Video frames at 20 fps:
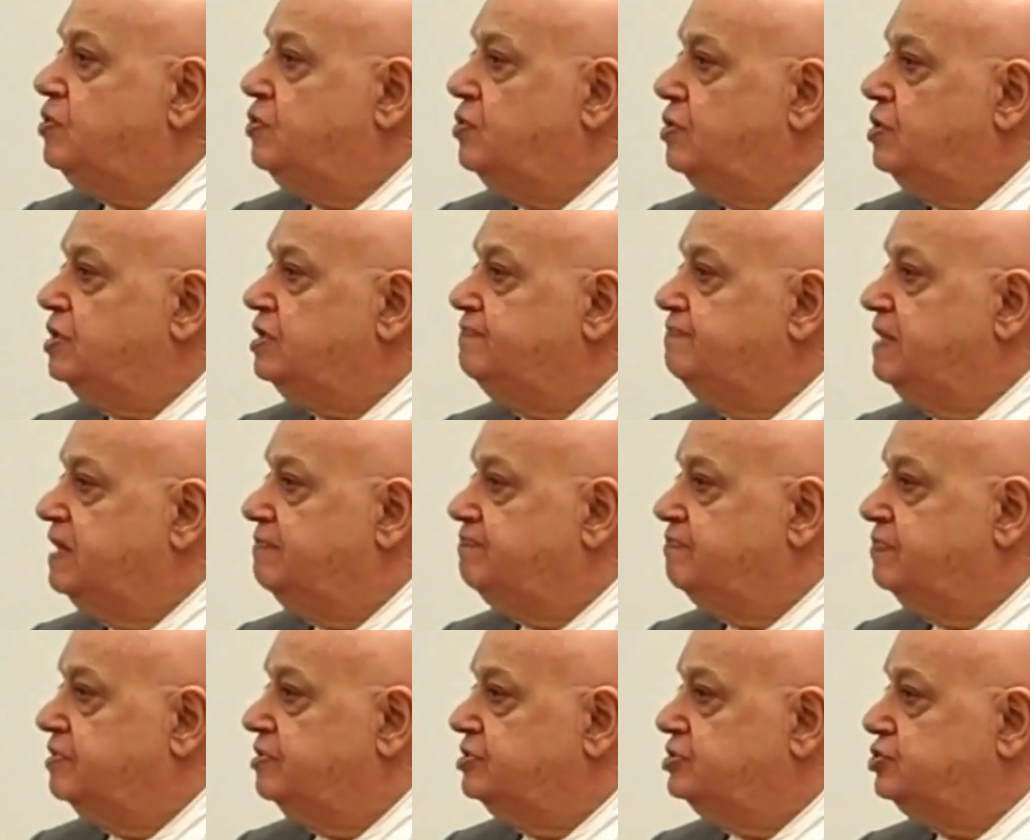Court
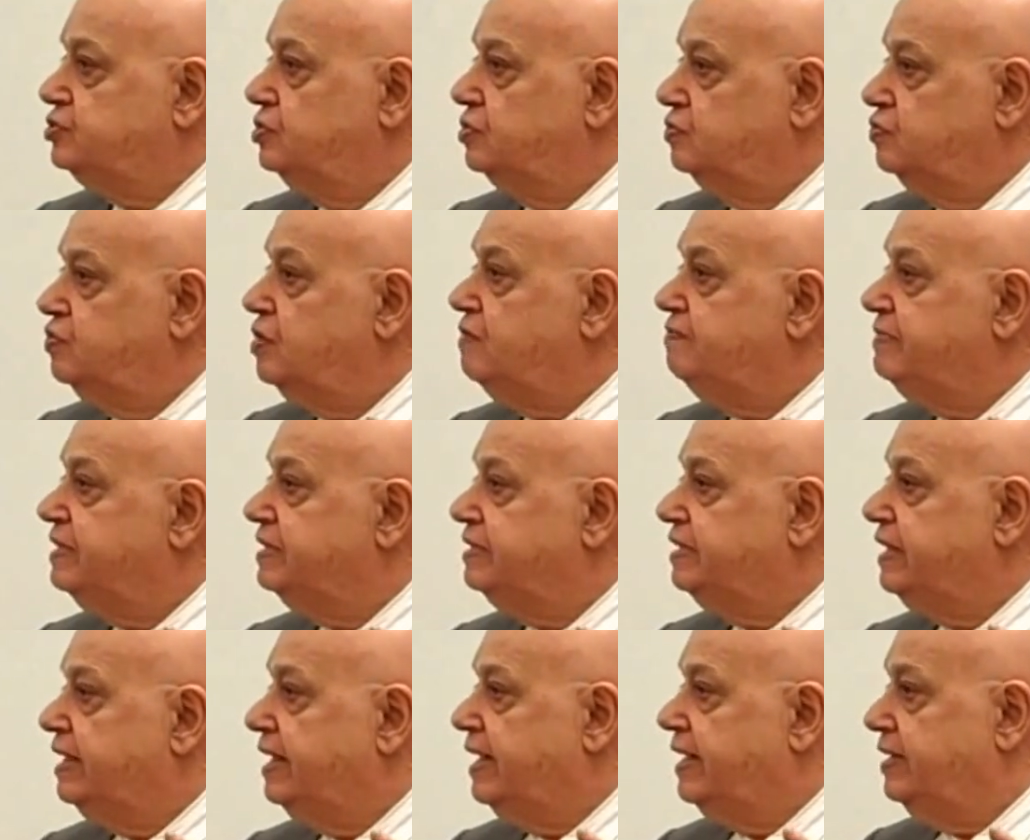members who are women
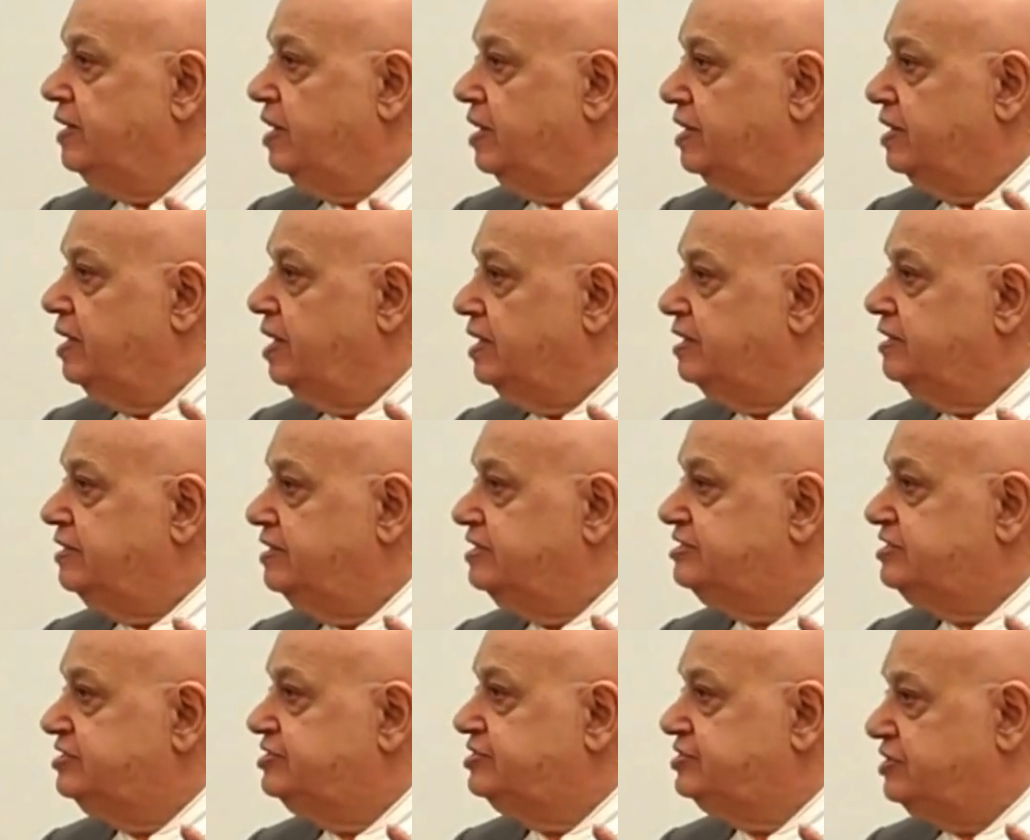and are not
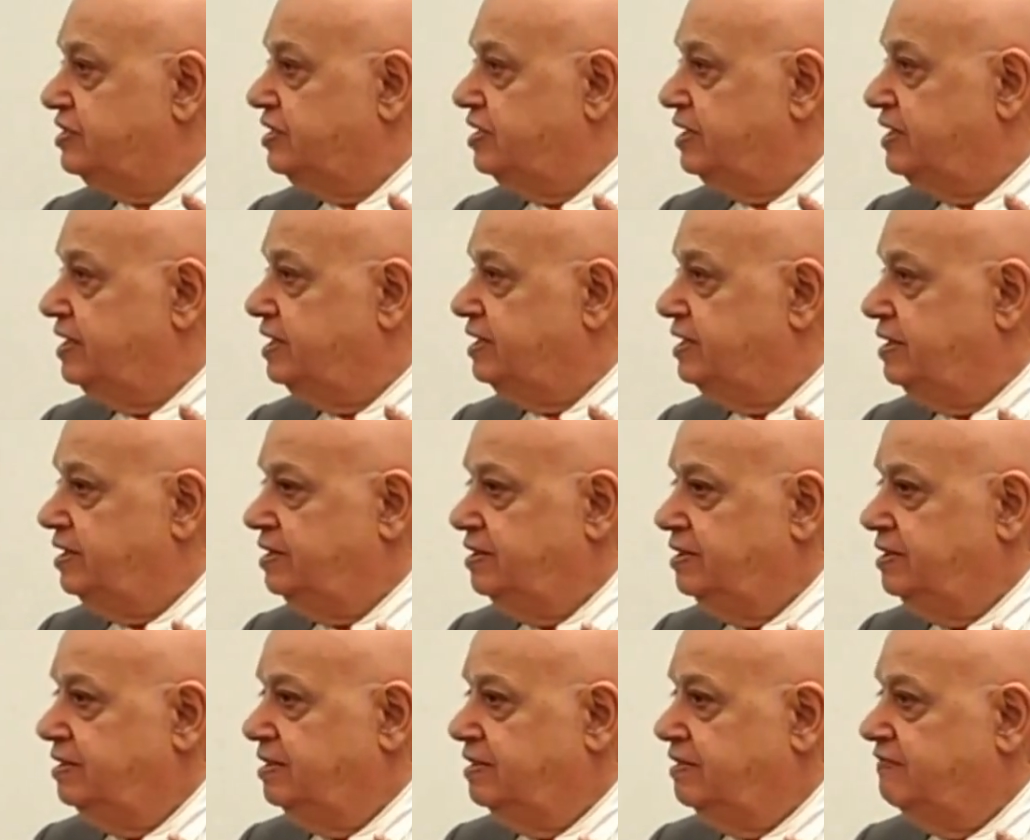necessarily
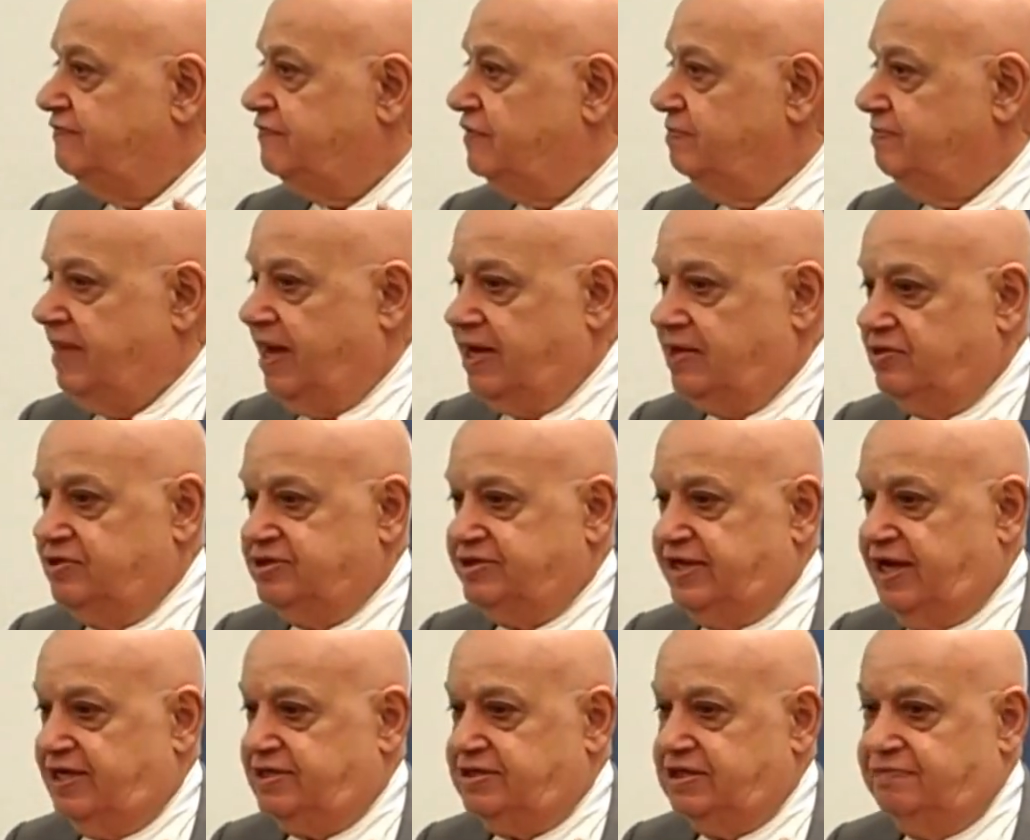from
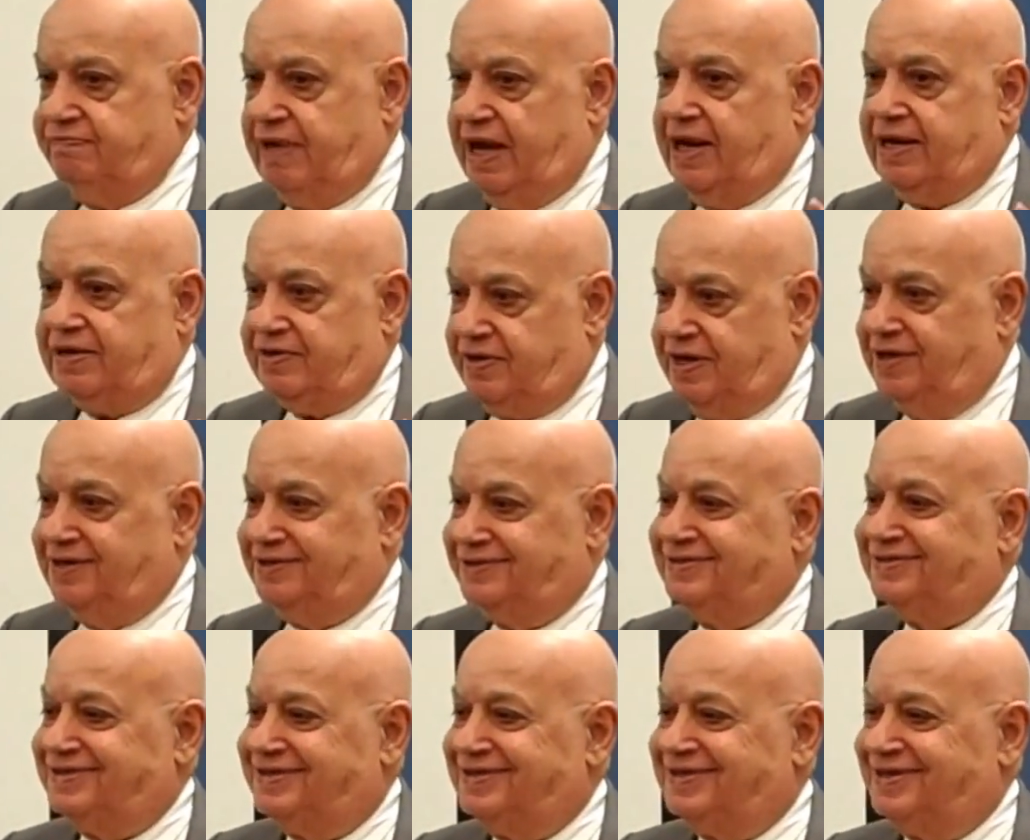Anglo-Saxon background,